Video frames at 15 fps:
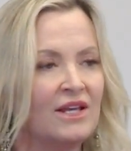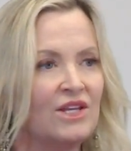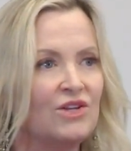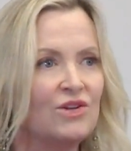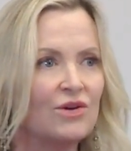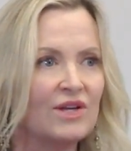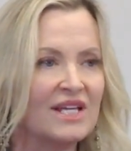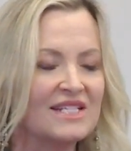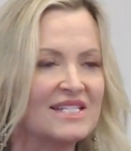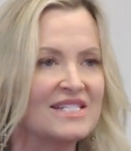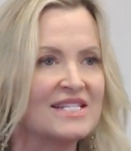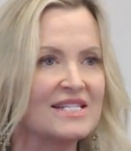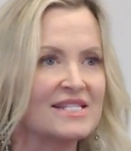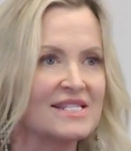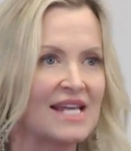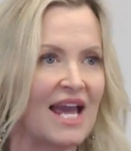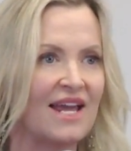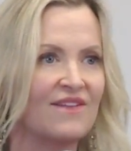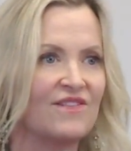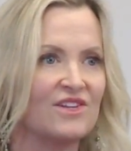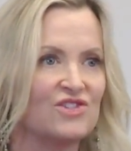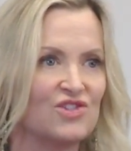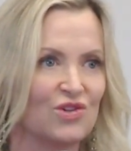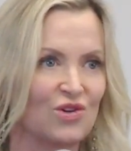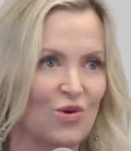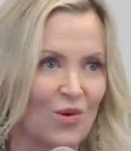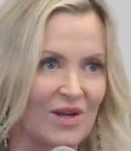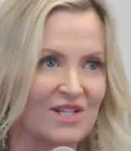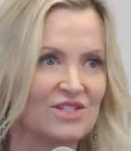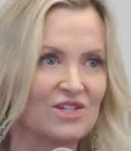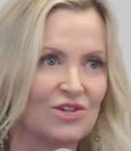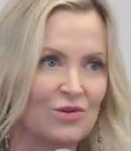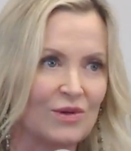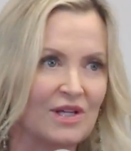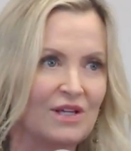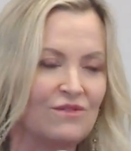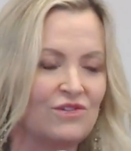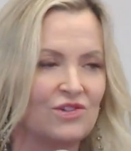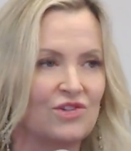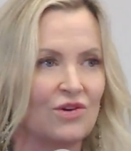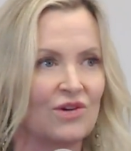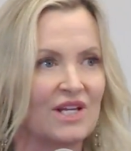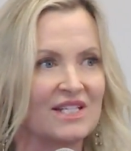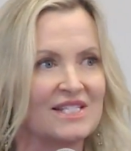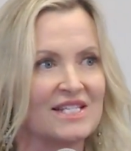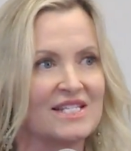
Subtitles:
You don't get to decide that you're going to grieve. You don't get to